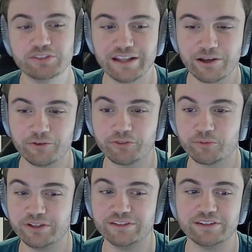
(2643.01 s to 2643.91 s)
and
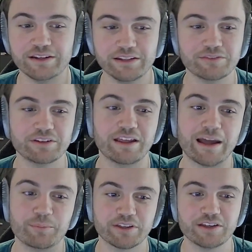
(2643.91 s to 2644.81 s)
L3s, and even
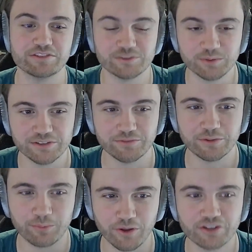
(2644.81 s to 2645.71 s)

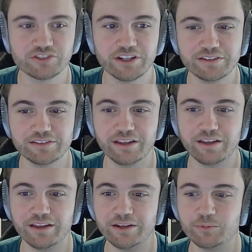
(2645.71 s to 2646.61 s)
application-specific blockchains,
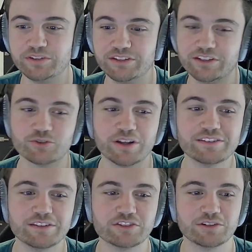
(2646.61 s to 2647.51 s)
and we see a
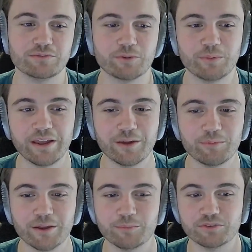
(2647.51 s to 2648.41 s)
transition from
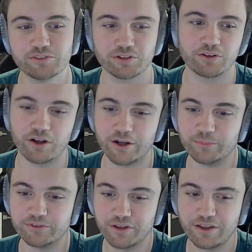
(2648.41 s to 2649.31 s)
AMMs to
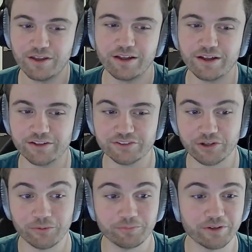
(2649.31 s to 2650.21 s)
CLOBs.
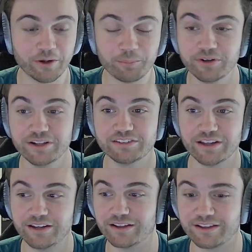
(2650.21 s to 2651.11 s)
So, pretty
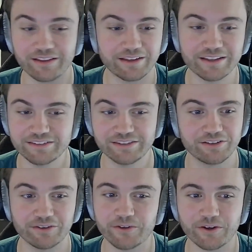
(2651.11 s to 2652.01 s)
exciting. Like as I
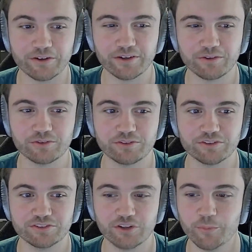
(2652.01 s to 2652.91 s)
said earlier, there's
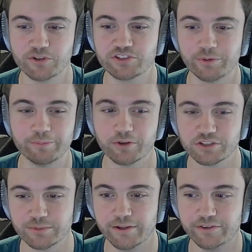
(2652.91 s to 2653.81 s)
just so much to be
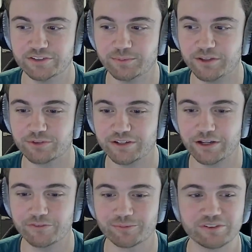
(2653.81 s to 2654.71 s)
bullish about in this space right
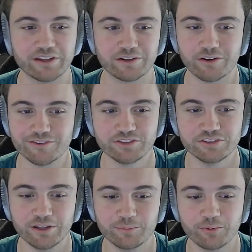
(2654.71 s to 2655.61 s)
now from a technology
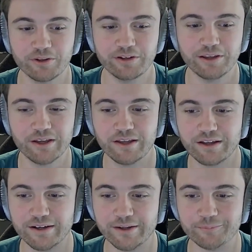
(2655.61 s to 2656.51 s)
standpoint.
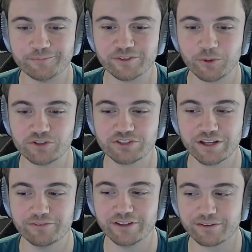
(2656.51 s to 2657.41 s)
So once
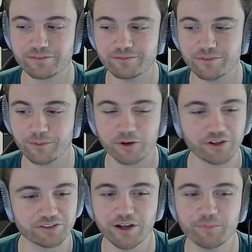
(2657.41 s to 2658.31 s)
kind of like the
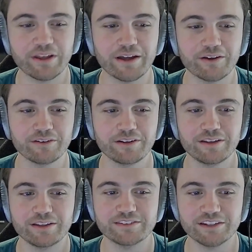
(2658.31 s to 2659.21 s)
markets calm down,
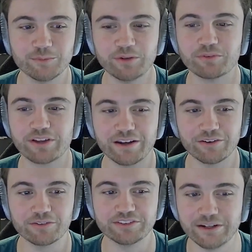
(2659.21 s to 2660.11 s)
sentiment kind
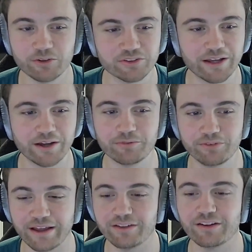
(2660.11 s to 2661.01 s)
of settles out,
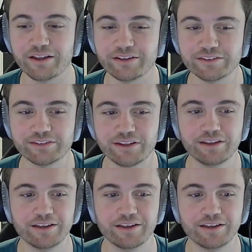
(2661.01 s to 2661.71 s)
flatlines,